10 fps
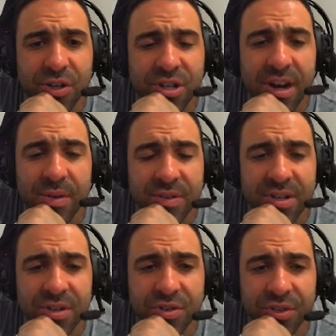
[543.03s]
Chera's
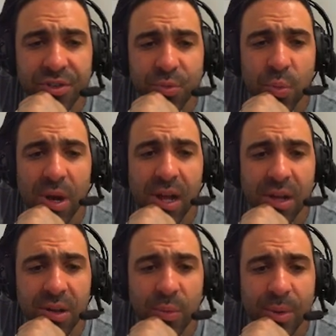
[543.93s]
injured as
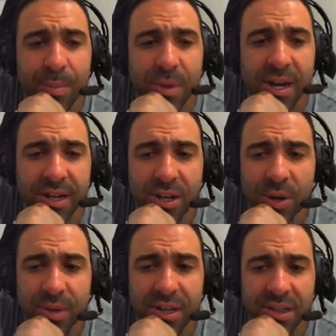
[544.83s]
well. We might go
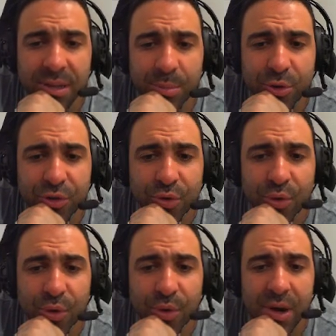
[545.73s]
with a
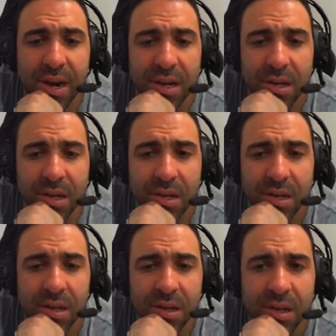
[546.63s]
Liberatore
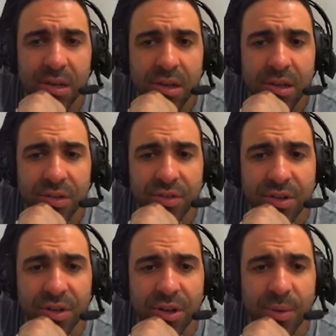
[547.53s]
here. Just
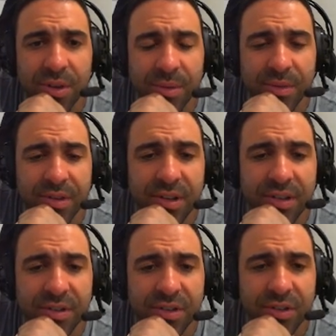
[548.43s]
going to go with a
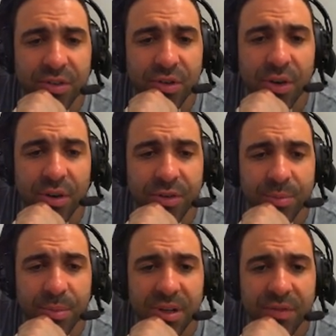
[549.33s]
decent Dogs
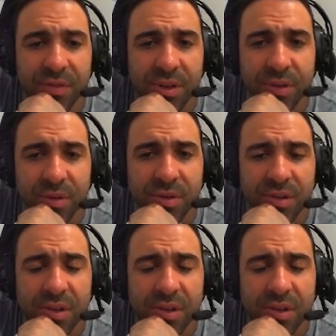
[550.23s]
midfield.